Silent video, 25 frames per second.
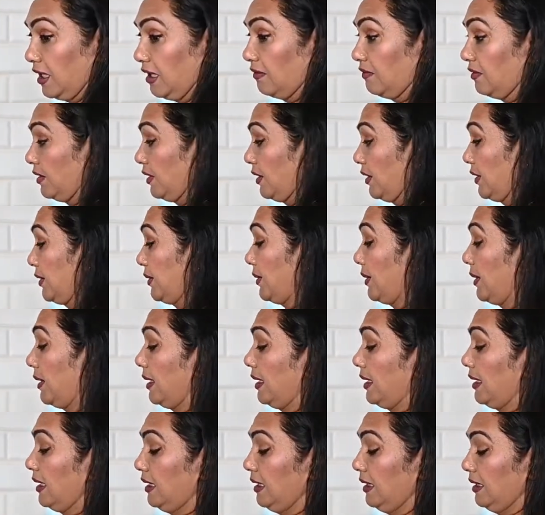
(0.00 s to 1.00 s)
avocado
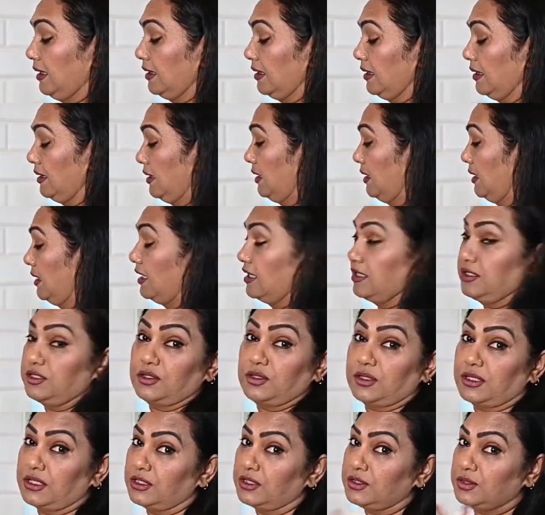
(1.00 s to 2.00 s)
oil, and
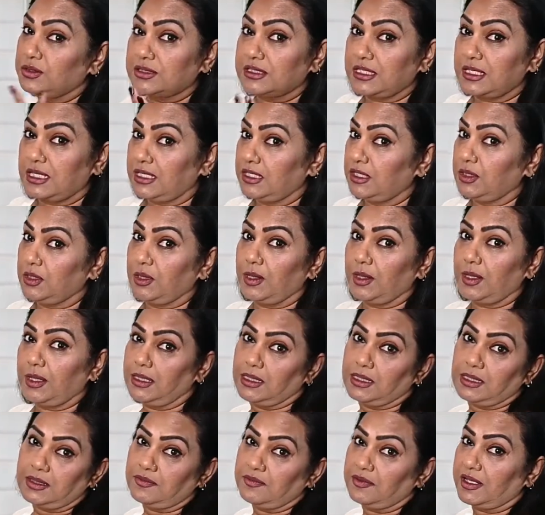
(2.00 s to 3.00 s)
you can use any oil,
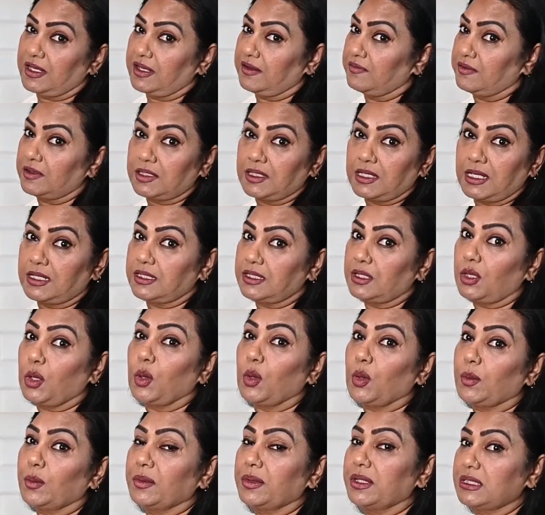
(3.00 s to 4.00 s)
whatever at
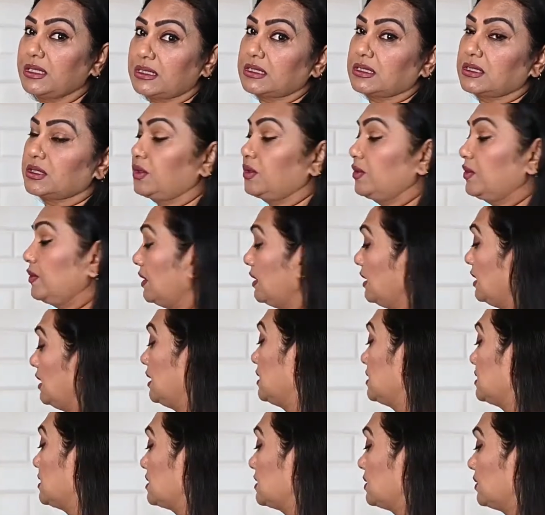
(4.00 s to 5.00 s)
home, it's
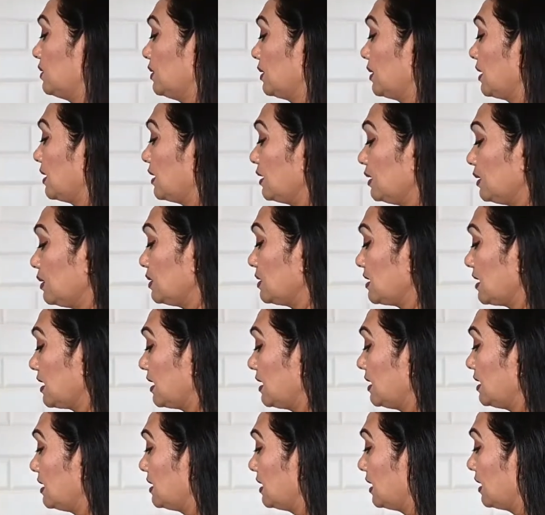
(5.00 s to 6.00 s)
convenient, so you can use
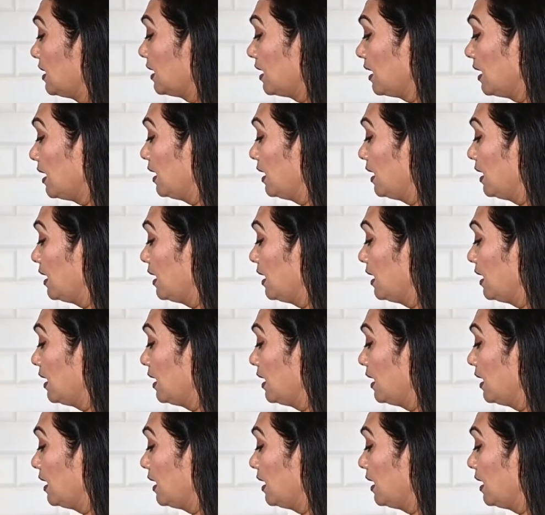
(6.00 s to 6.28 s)
anything.